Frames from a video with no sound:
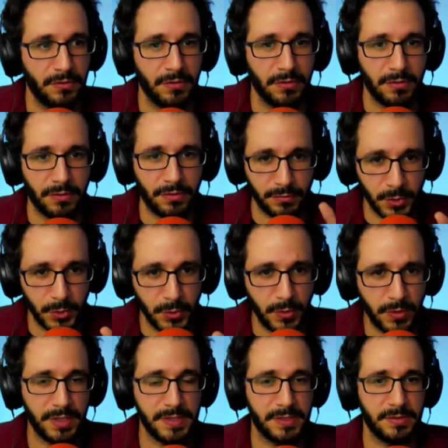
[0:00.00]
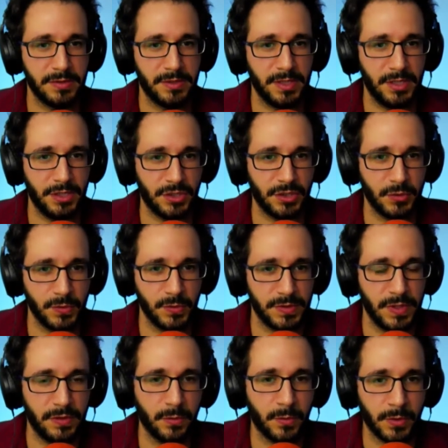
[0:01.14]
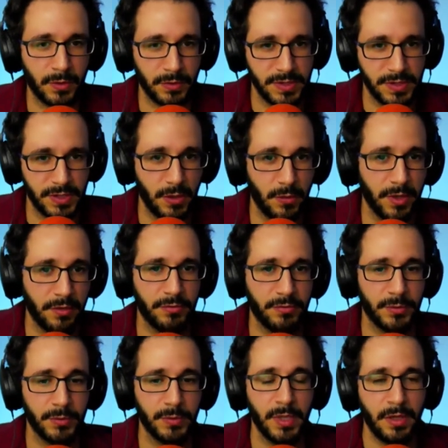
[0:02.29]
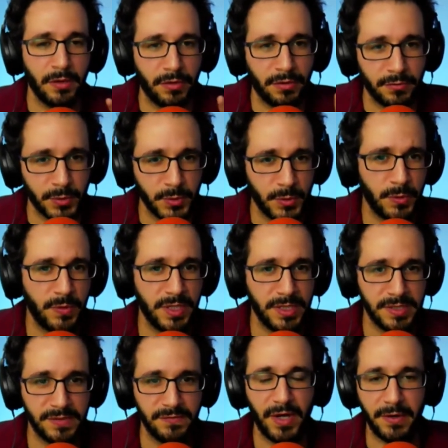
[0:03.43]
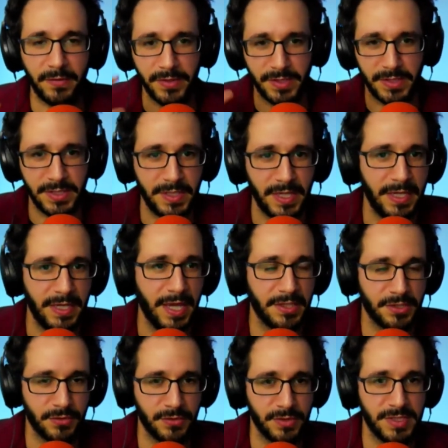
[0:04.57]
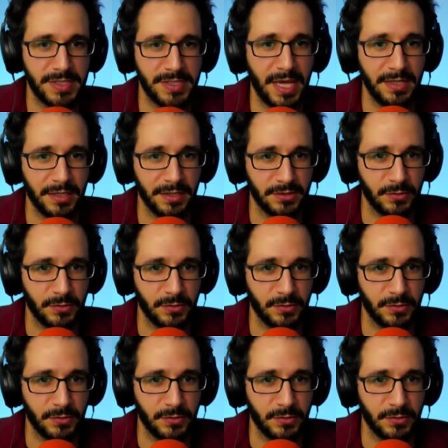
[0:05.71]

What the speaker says: through these issues that the world is going through these viruses that nature is sending to